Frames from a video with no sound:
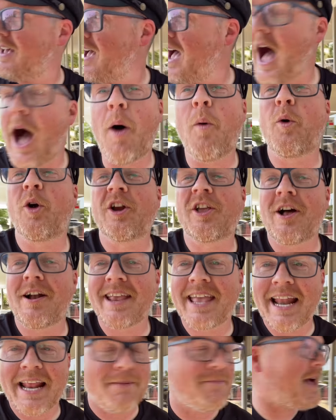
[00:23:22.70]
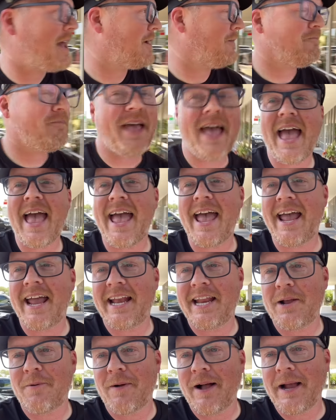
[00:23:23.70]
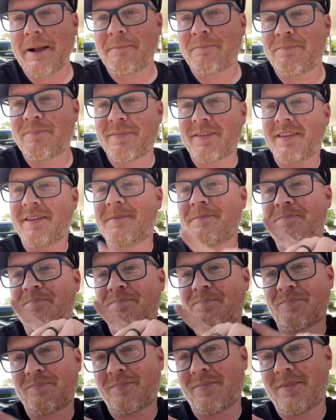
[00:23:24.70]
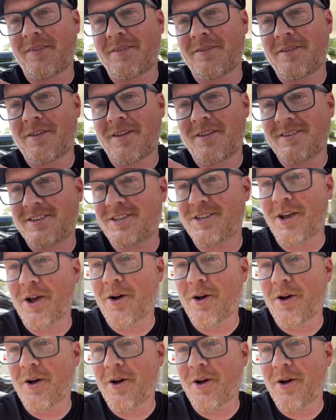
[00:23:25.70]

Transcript: I'll work on getting better. Anyway, so, uh,